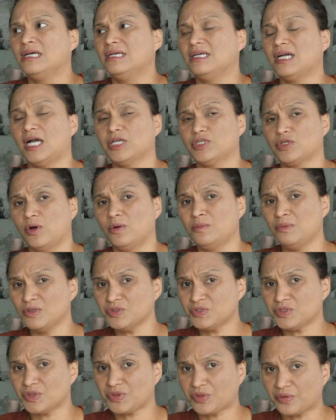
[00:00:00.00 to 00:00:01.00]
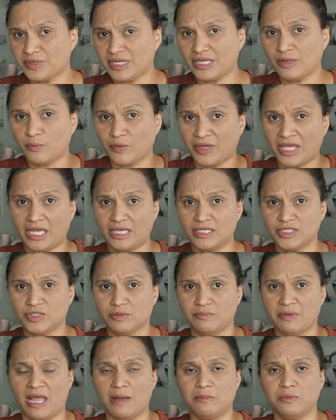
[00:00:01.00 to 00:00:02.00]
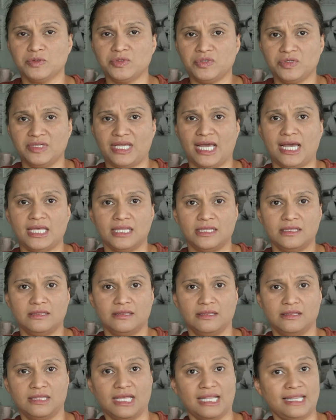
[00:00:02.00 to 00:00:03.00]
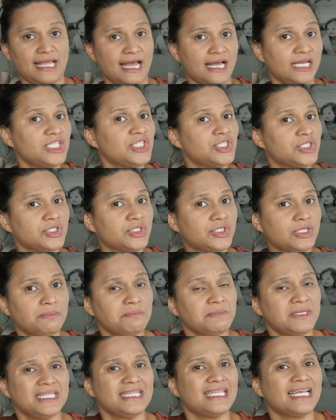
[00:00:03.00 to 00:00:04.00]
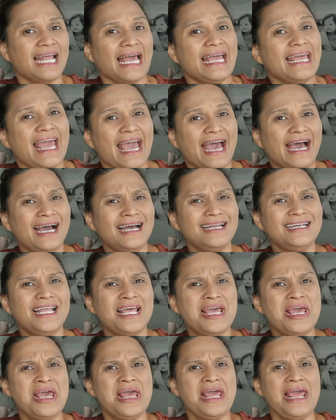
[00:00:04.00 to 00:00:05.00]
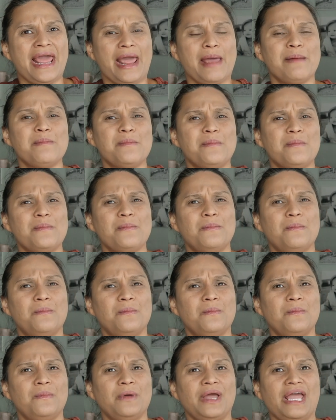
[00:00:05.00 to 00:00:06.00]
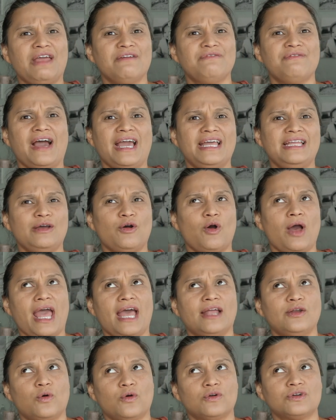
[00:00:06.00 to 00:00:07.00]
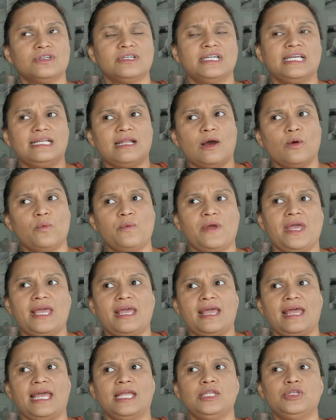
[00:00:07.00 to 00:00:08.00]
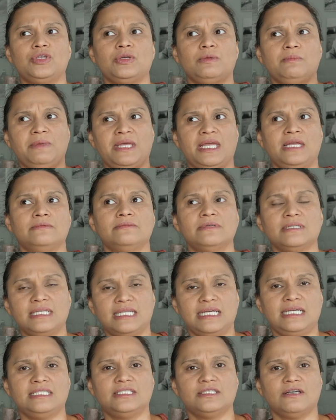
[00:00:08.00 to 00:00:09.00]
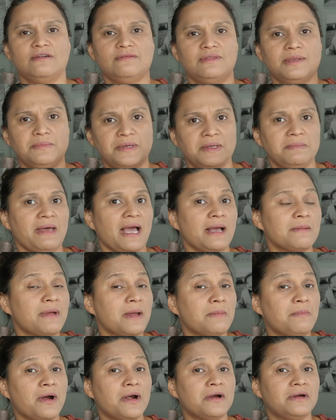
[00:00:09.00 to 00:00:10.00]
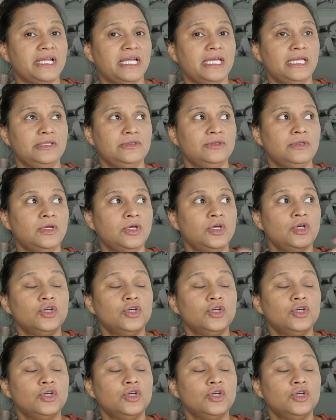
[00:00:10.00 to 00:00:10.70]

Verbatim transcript: gosh, almost three weeks to be able to get the last shipment that I had. And if I had ordered it a week into being released of the Bring Back My Bar in